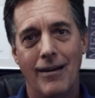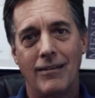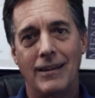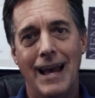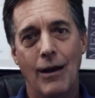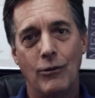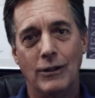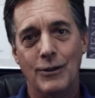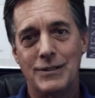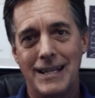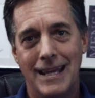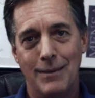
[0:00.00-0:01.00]
how close
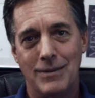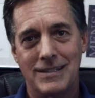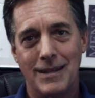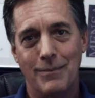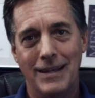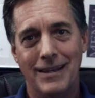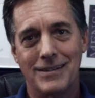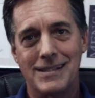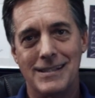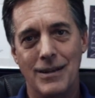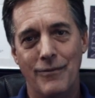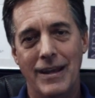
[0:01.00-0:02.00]
I am to somebody else's
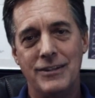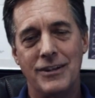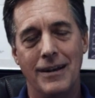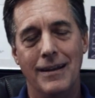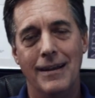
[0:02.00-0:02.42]
invention,